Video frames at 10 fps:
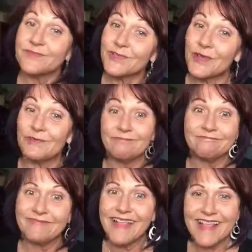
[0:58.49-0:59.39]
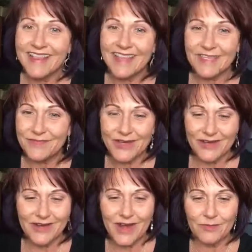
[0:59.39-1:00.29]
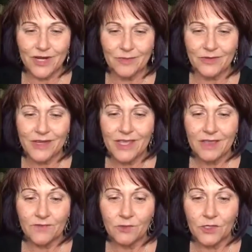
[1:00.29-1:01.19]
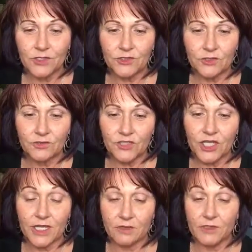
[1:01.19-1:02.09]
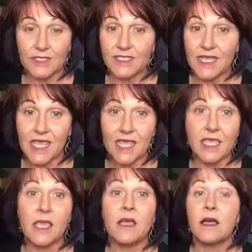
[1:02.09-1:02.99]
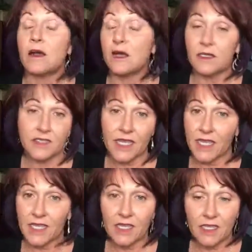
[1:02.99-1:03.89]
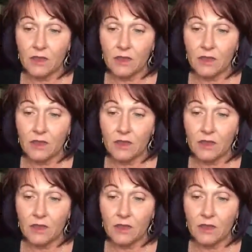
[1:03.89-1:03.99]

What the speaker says: So let's put on our eye primer. If you want your shadows to stay all day,